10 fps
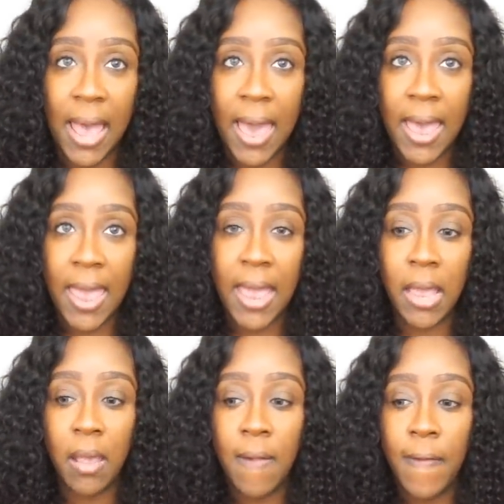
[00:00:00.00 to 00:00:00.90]

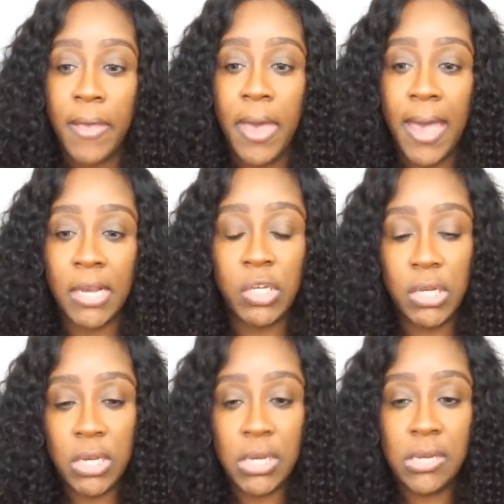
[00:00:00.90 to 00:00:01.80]
I
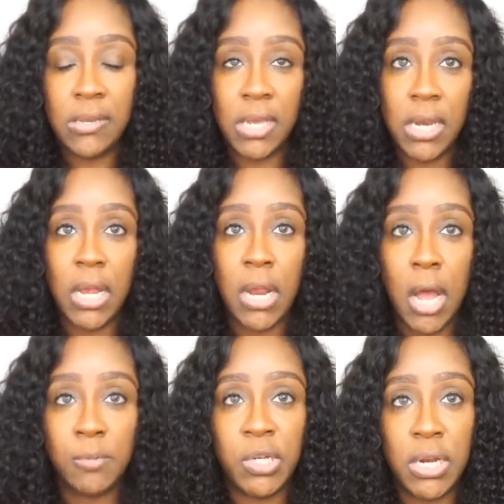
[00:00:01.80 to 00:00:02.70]
actually did an
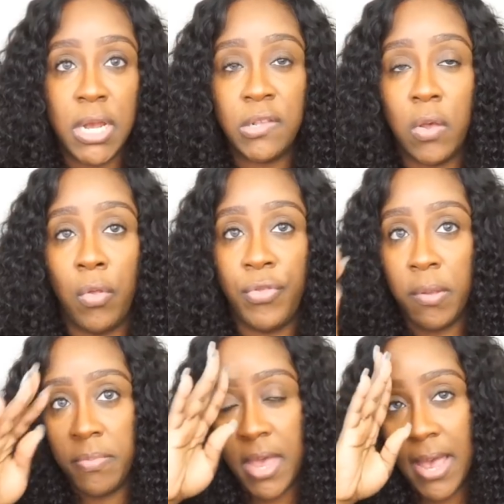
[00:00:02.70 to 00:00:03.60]
option, and I told
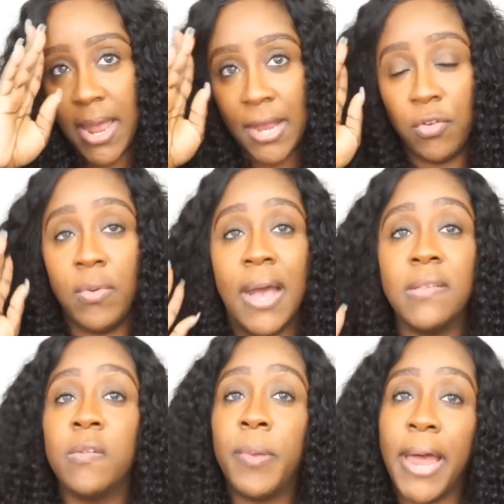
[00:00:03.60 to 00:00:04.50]
them that I do not
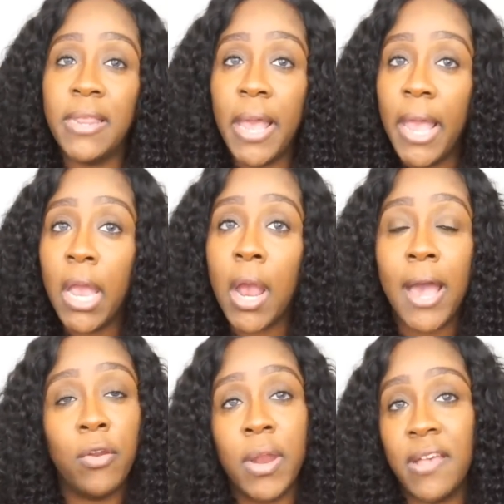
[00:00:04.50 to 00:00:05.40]
supply the hair,
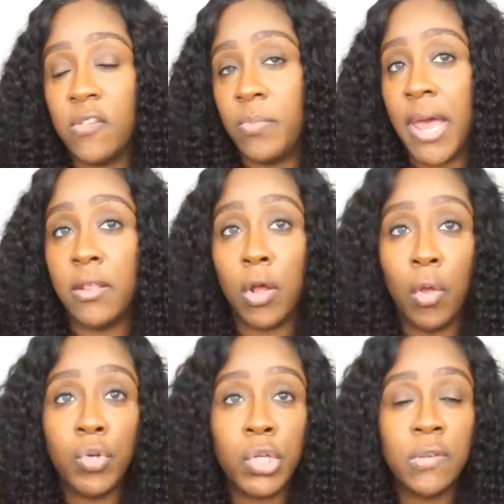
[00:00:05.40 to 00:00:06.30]
I do not supply the
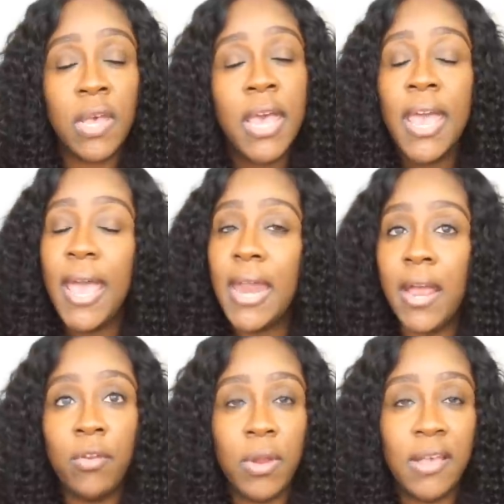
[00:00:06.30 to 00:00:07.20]
closures, and
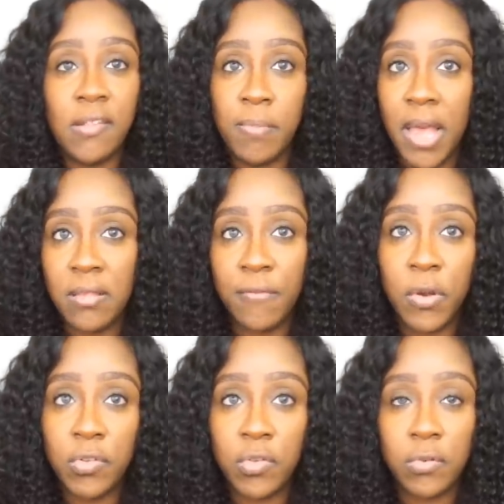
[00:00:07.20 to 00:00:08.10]
I do not supply the
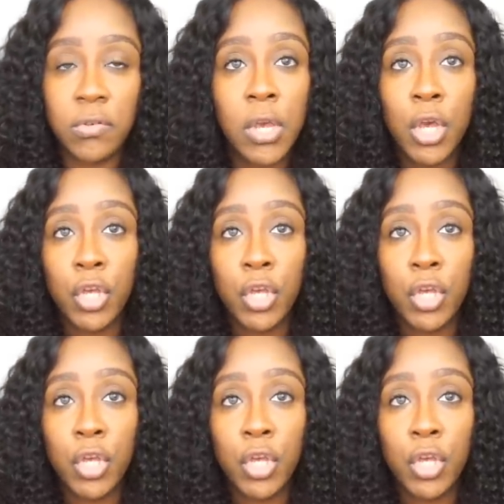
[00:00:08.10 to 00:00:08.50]
frontals.